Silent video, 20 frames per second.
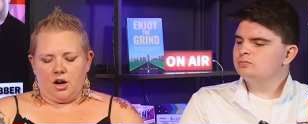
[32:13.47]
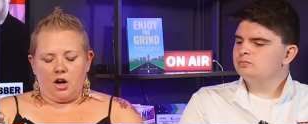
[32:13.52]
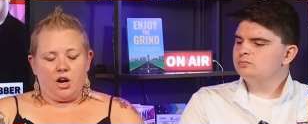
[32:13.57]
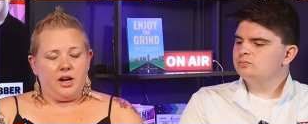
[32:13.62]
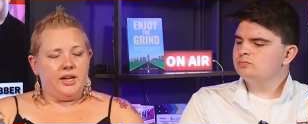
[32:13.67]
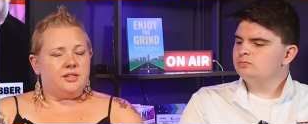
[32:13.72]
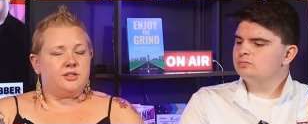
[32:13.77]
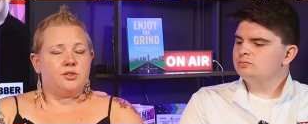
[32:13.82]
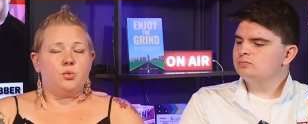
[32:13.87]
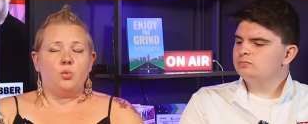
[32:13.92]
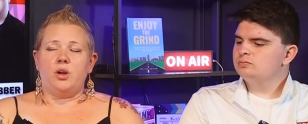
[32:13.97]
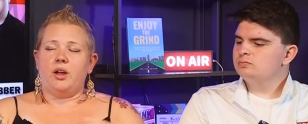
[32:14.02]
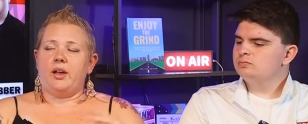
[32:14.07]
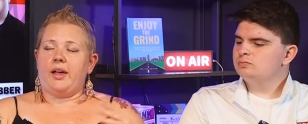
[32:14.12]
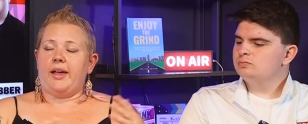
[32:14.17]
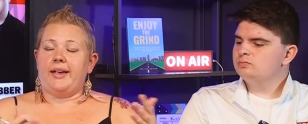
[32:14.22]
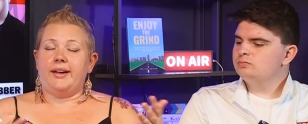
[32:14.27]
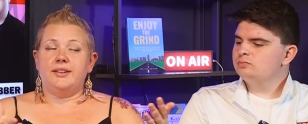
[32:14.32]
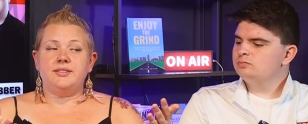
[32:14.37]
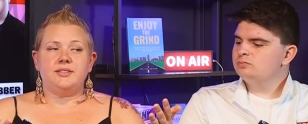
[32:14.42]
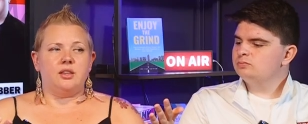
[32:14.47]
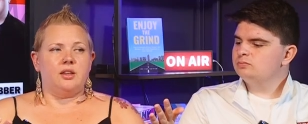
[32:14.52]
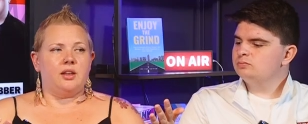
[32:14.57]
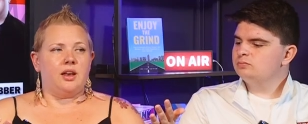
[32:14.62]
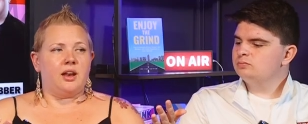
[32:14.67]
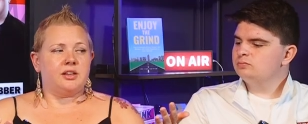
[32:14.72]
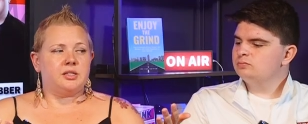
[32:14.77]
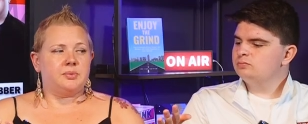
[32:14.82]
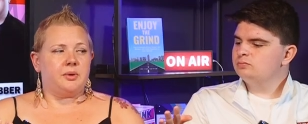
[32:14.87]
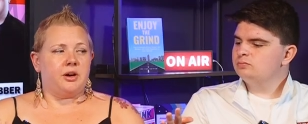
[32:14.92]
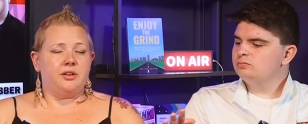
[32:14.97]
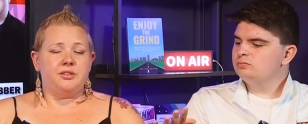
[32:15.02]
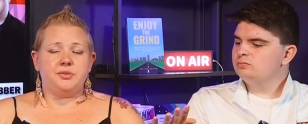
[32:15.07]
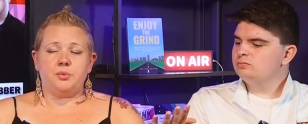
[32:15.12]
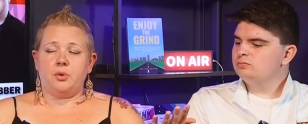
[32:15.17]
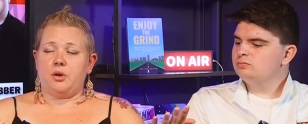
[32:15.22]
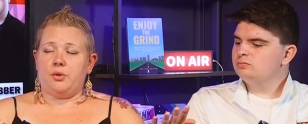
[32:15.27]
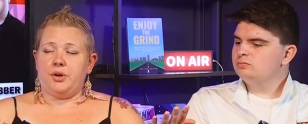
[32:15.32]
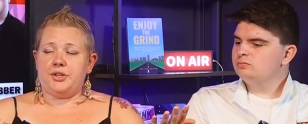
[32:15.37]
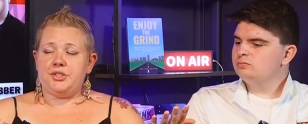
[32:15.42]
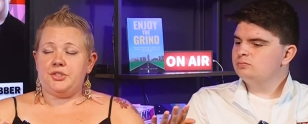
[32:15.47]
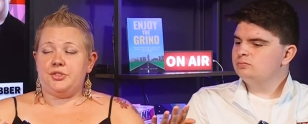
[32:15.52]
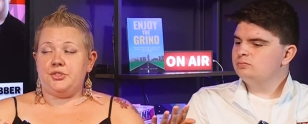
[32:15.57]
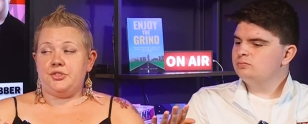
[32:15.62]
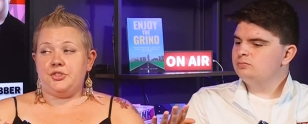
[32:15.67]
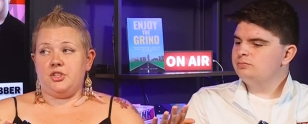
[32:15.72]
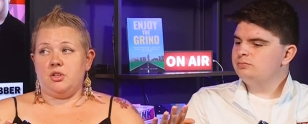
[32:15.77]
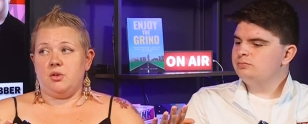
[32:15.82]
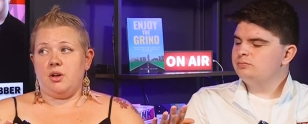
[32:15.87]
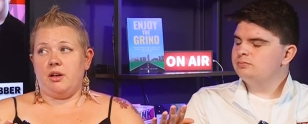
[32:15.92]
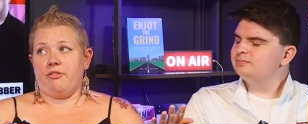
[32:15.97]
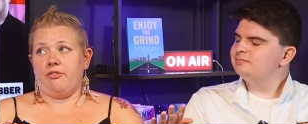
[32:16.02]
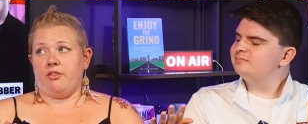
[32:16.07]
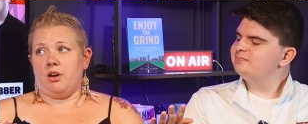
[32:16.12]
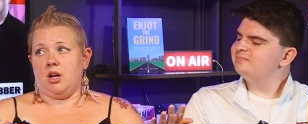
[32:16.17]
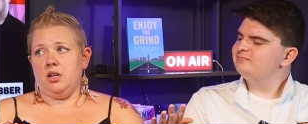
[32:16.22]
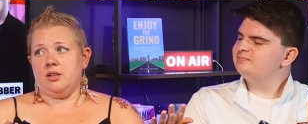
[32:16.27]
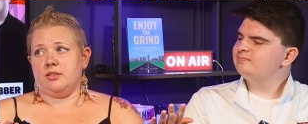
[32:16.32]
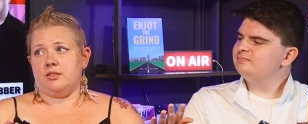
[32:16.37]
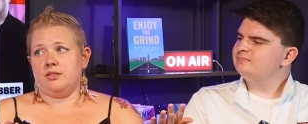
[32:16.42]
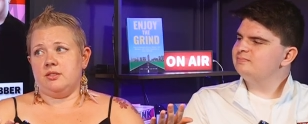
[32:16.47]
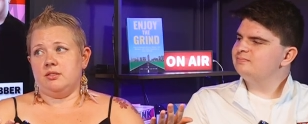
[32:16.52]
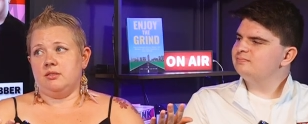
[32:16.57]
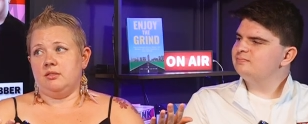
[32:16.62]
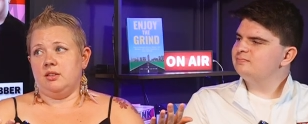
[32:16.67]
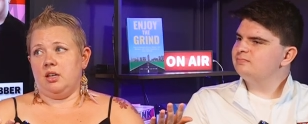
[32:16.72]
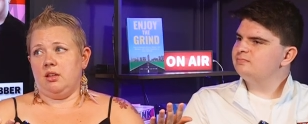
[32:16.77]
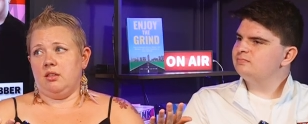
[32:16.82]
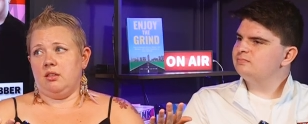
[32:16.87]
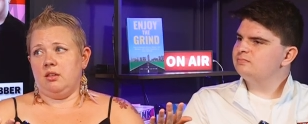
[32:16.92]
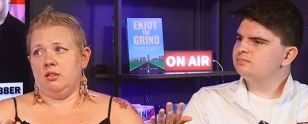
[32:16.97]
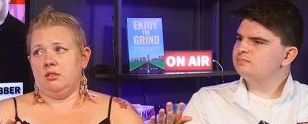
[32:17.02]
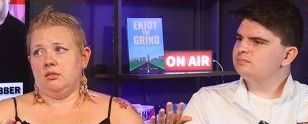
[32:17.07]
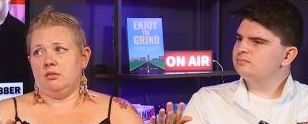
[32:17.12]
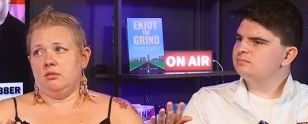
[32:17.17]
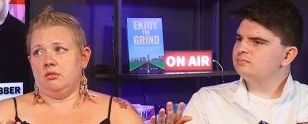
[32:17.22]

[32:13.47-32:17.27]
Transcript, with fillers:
Speaker 1: All right, so what I guess the next part is what questions do you have for us? Anything?